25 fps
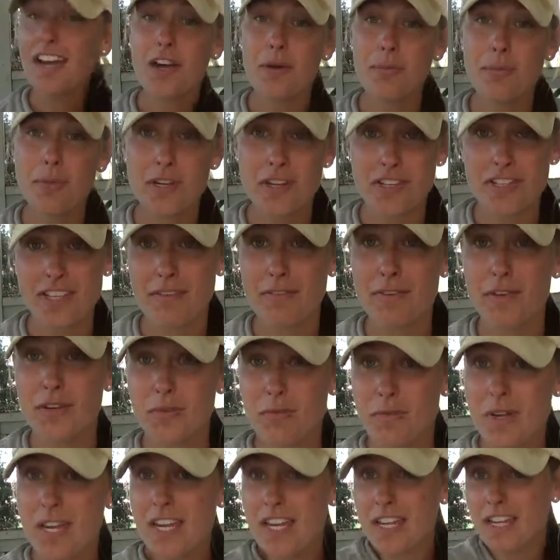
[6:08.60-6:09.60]
hope you guys have a good
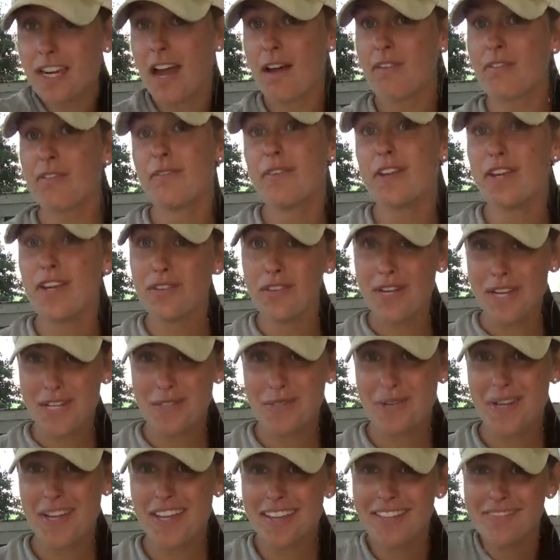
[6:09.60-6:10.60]
week, and I'll have a video next
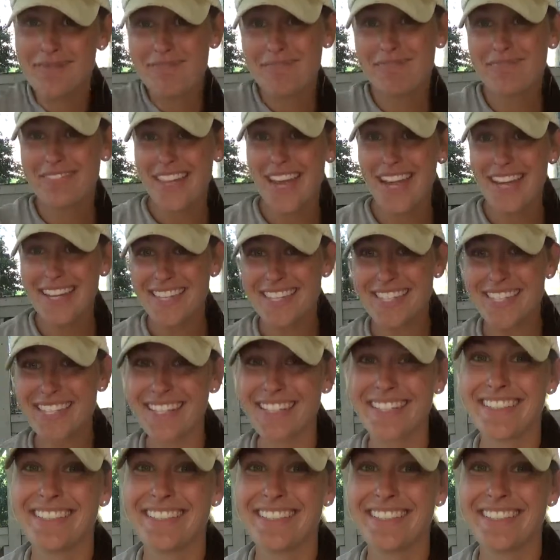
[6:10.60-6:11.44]
week. Thanks.